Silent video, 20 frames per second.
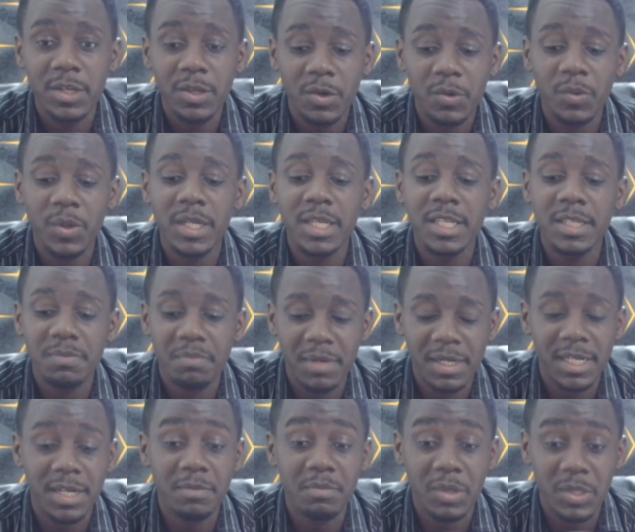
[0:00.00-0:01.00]
when it
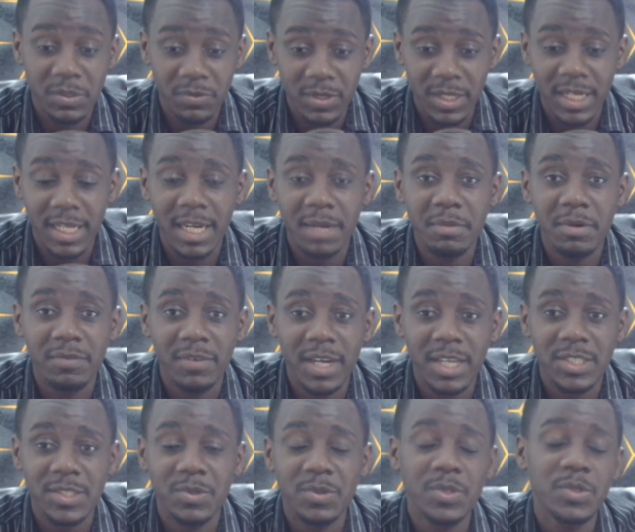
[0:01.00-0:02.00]
mattered most for the club of
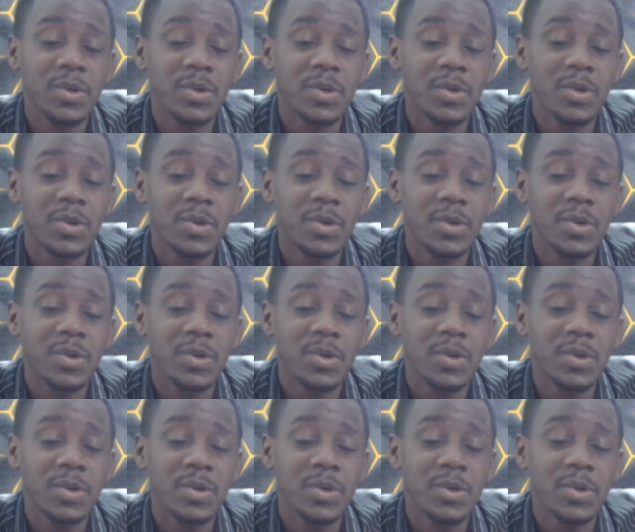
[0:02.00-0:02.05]
Arsenal.